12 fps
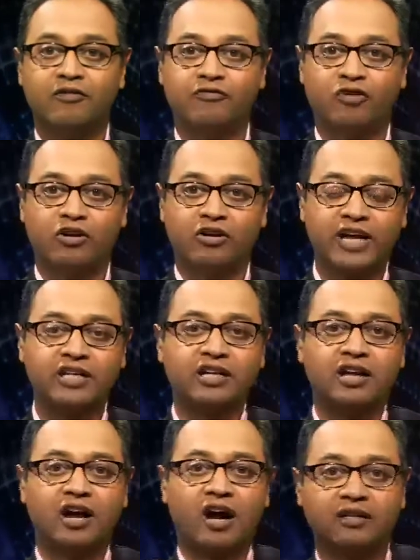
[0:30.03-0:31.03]
for
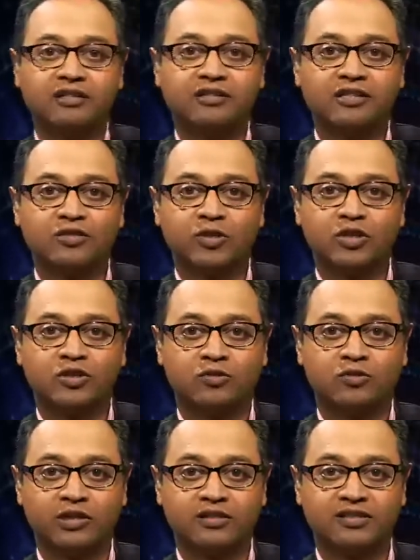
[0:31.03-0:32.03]
writing articles which
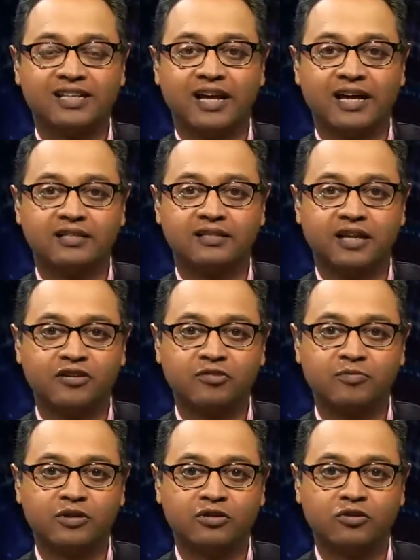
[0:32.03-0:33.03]
were seen as
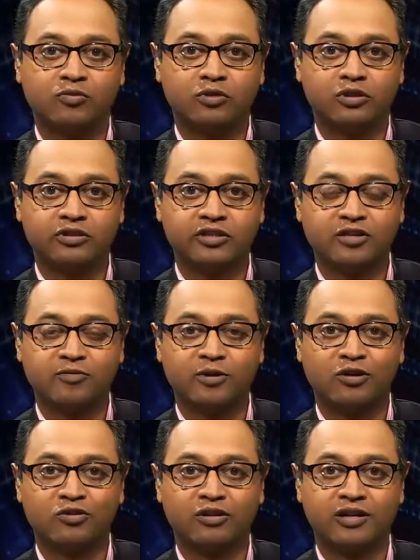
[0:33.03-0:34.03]
detrimental
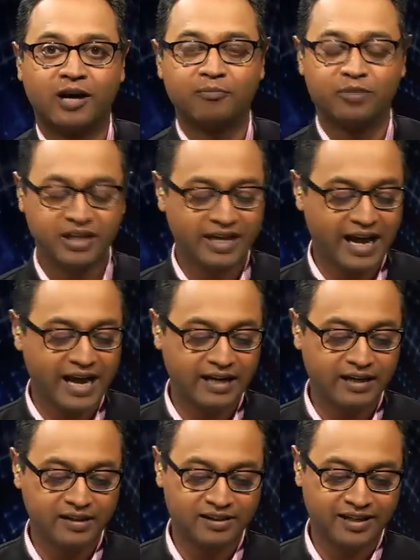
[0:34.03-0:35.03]
to the company
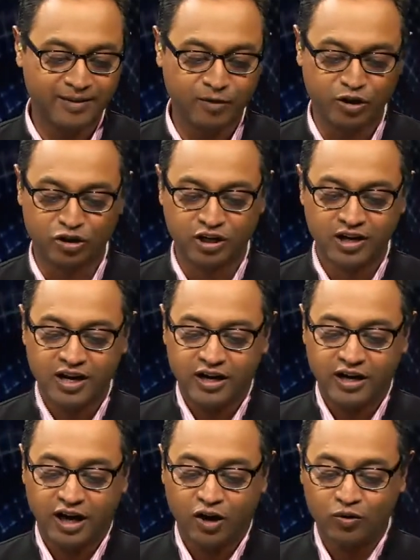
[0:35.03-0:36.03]
and its image.
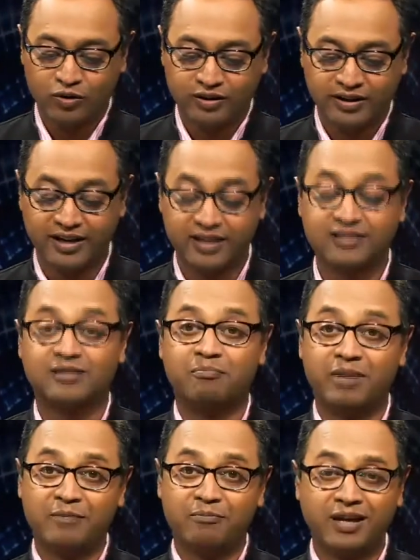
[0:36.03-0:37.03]
Now, there is a
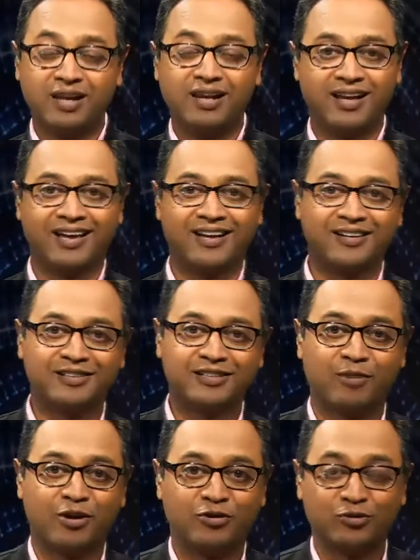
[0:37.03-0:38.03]
big bill. It's
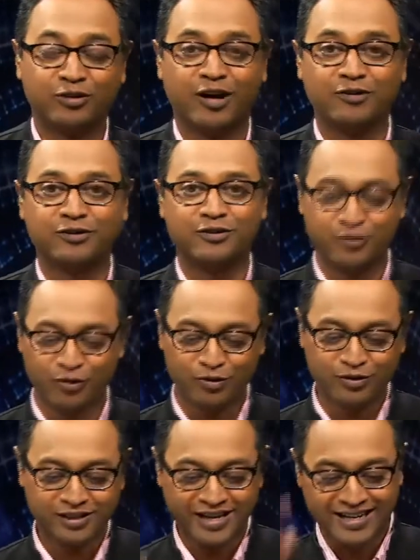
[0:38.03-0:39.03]
about 2,000
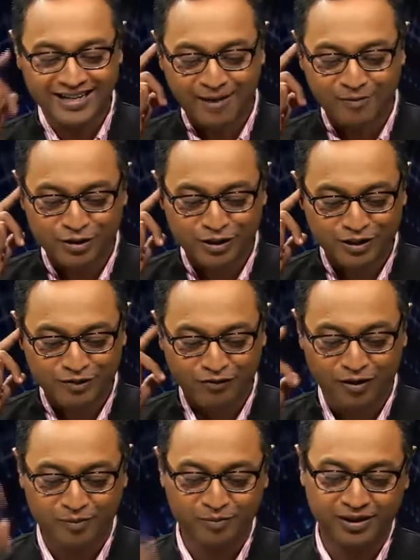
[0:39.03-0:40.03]
crores in damages
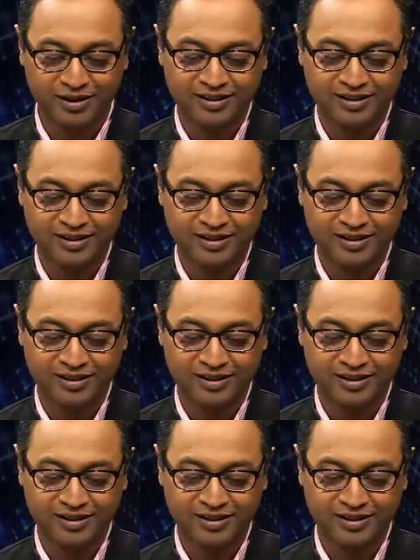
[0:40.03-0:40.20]
from